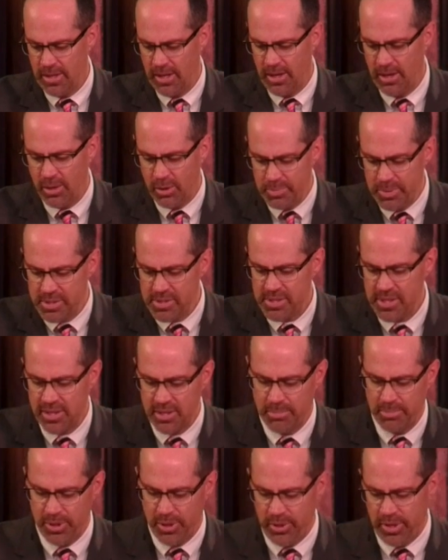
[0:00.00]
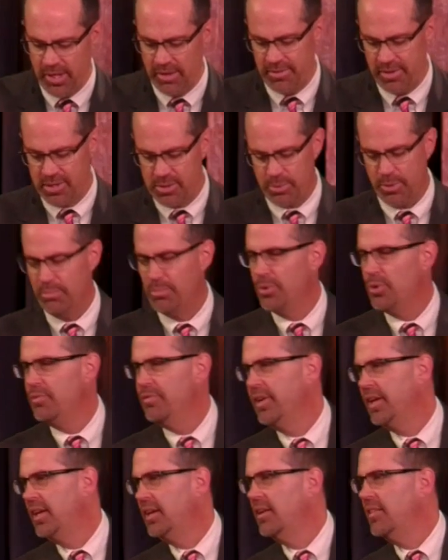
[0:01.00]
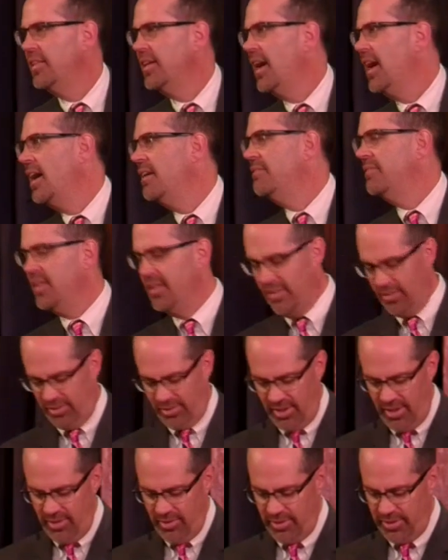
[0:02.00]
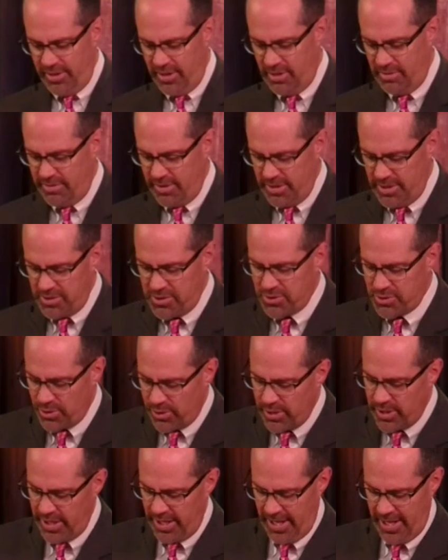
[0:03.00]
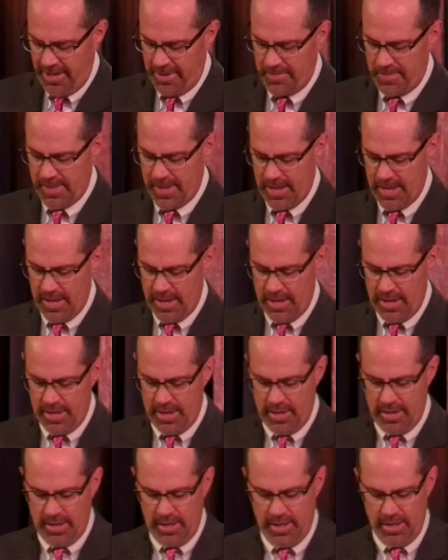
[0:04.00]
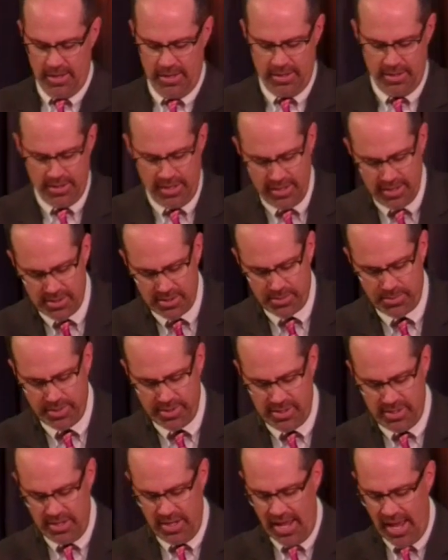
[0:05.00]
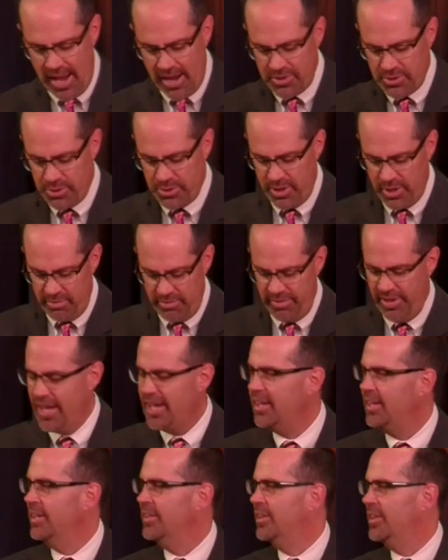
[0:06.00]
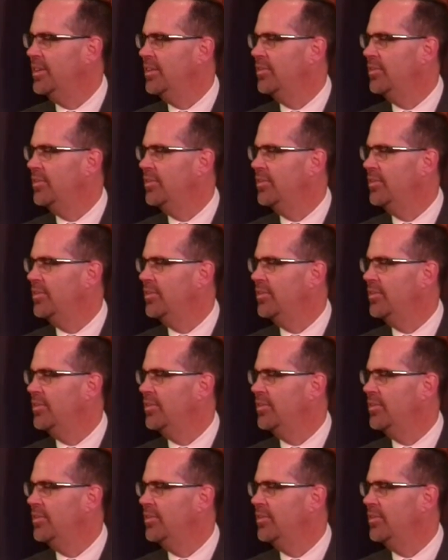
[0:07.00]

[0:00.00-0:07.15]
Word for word: I hope you see the beauty of this. We're moving into the Advent season here very shortly. And this was an actual event in the